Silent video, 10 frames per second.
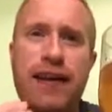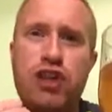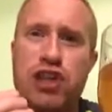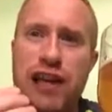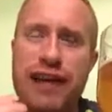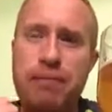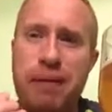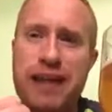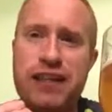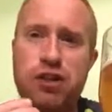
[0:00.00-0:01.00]
And there's light
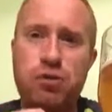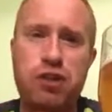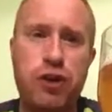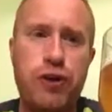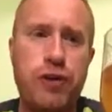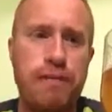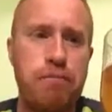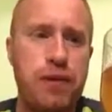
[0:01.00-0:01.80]
peach notes too.